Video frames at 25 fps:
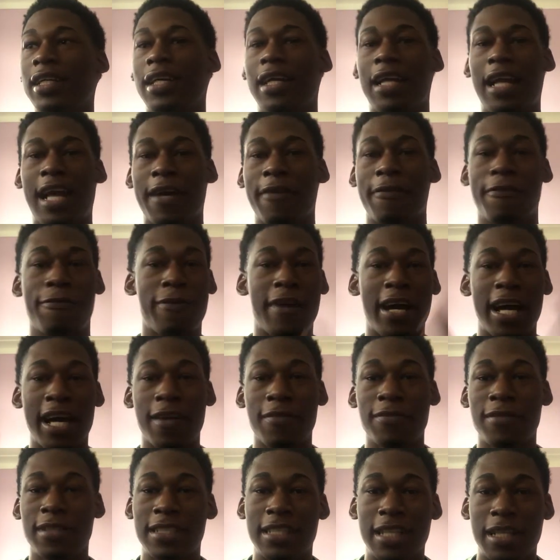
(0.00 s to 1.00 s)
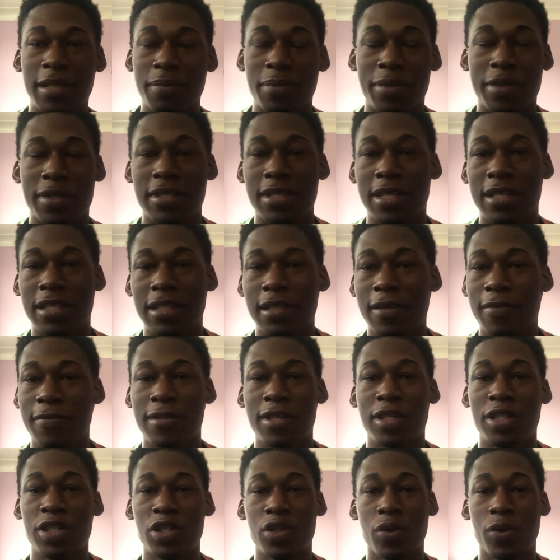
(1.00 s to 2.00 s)
like 5 to 10% of
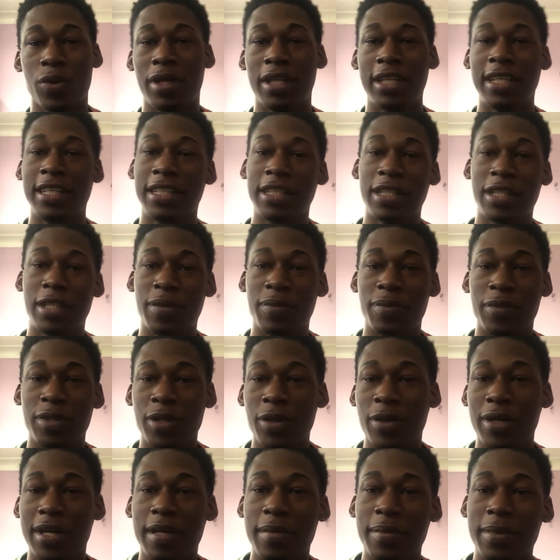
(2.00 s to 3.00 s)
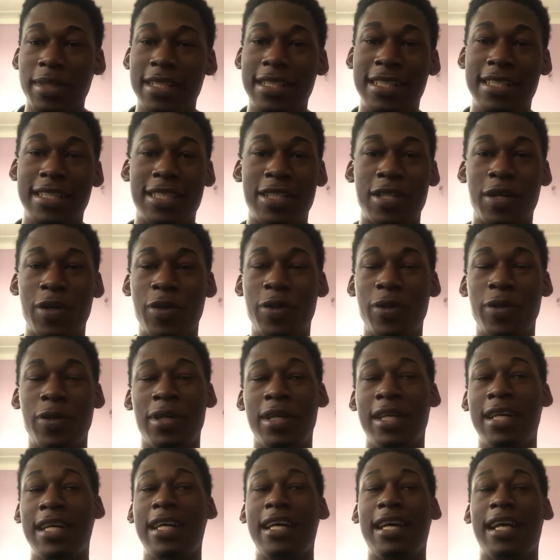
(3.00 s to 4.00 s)
their total income, you know what I mean? So
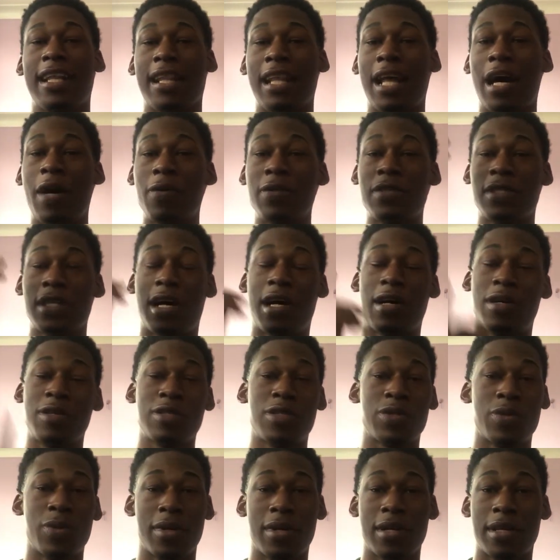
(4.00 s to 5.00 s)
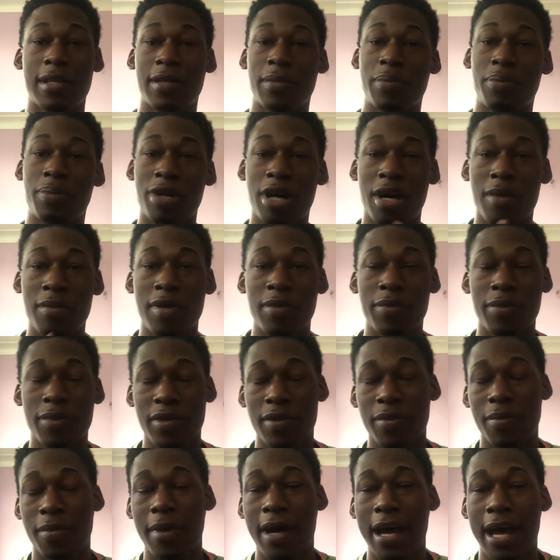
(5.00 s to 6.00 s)
that was also another problem
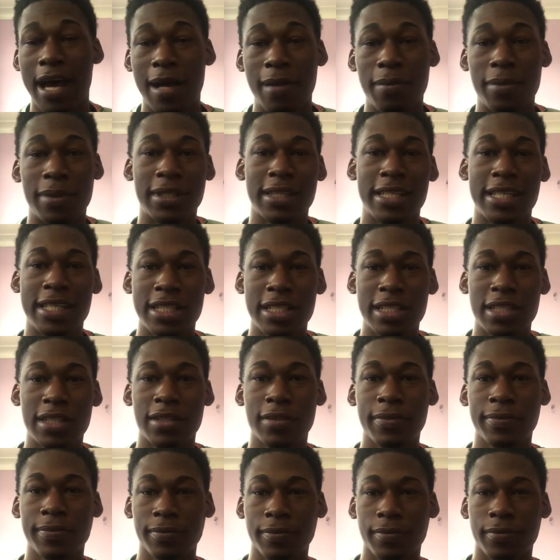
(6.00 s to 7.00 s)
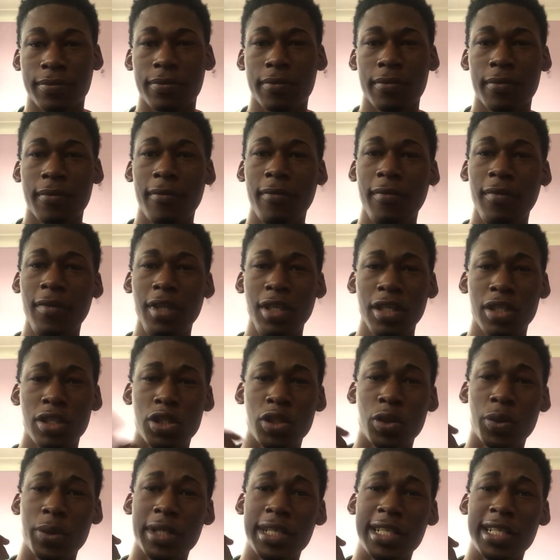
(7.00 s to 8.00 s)
with my application,
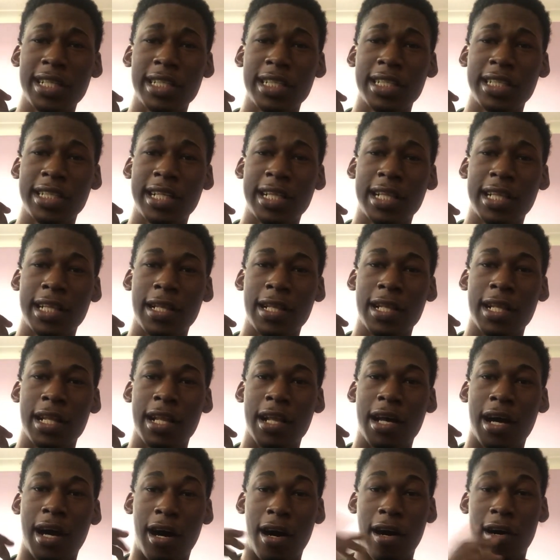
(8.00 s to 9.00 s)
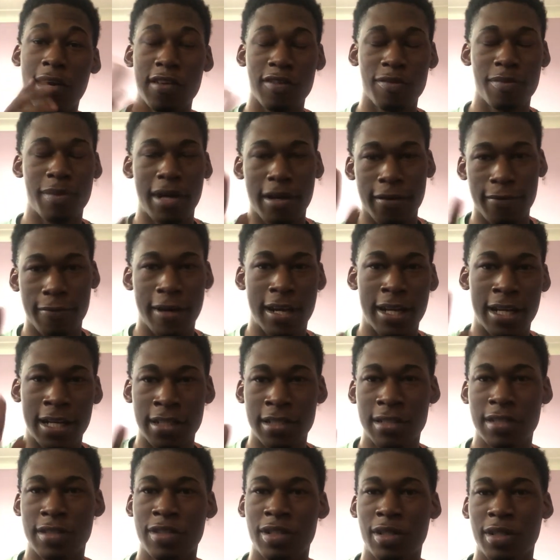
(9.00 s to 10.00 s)
to where all of my
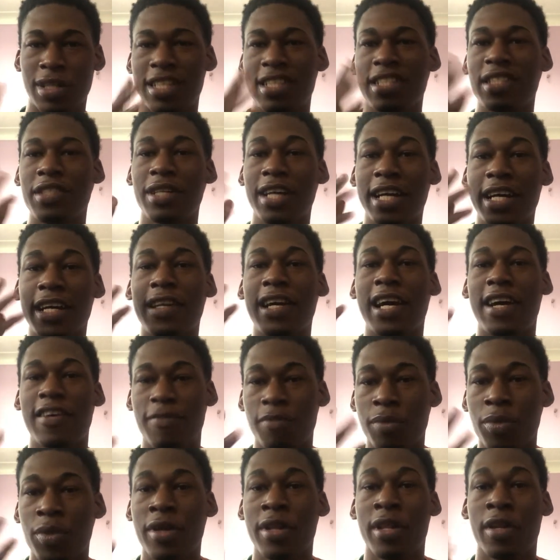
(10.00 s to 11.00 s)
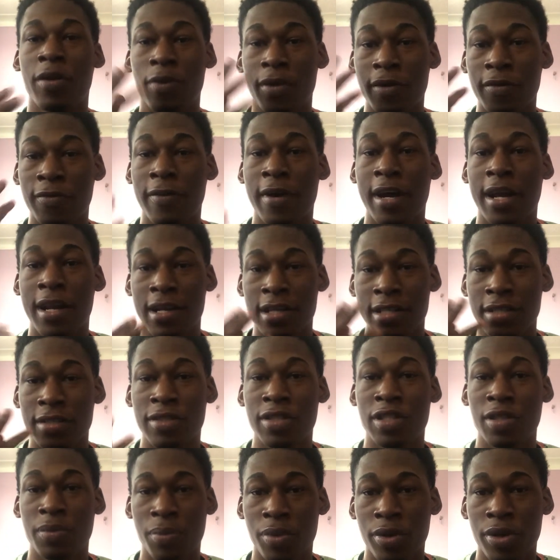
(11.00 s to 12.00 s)
financial, because you can have more than one financial
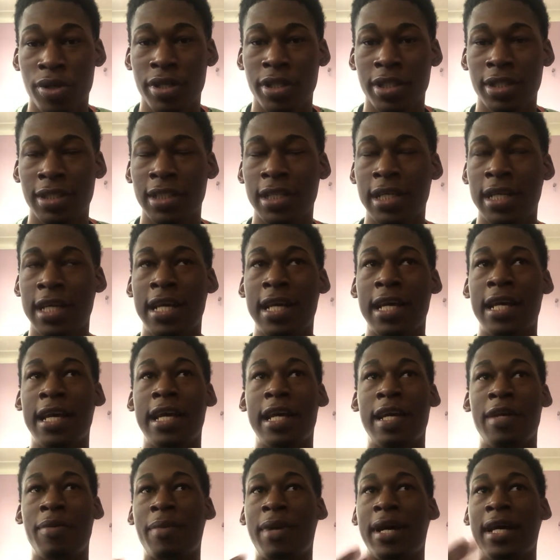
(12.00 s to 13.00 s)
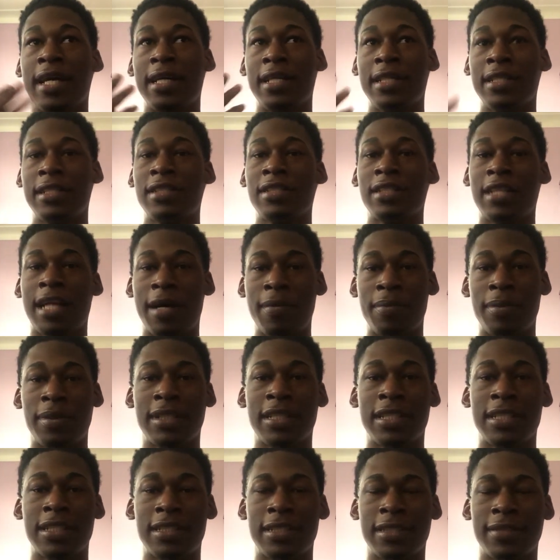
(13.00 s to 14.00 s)
supporter. In my initial
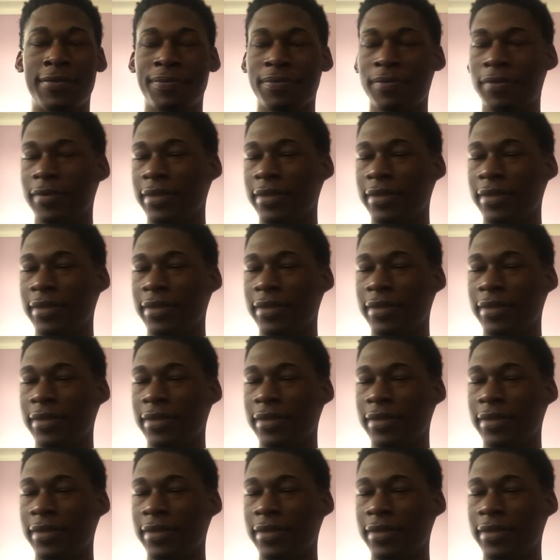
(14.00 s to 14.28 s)
application,